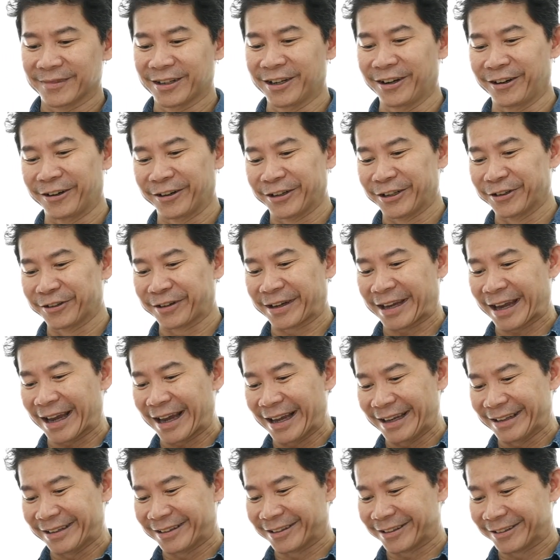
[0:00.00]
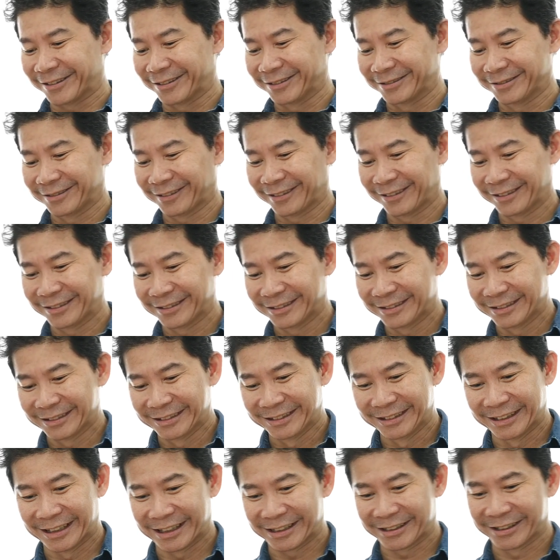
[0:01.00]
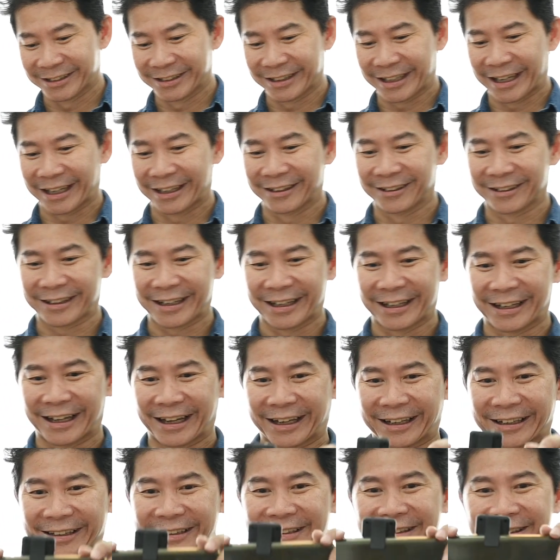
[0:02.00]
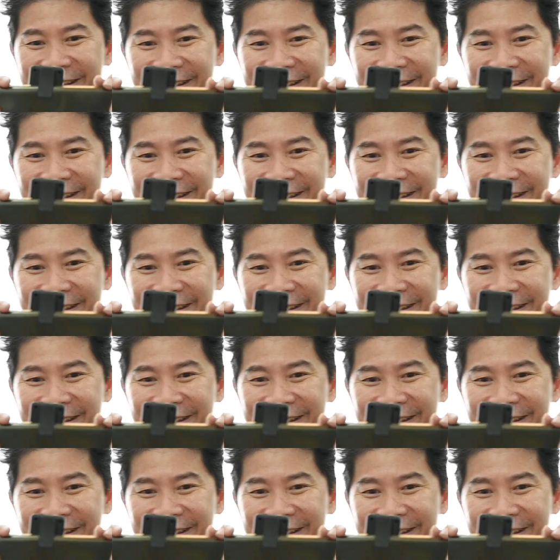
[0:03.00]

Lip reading: Oh, you can, you know. Yeah, so you can, okay, like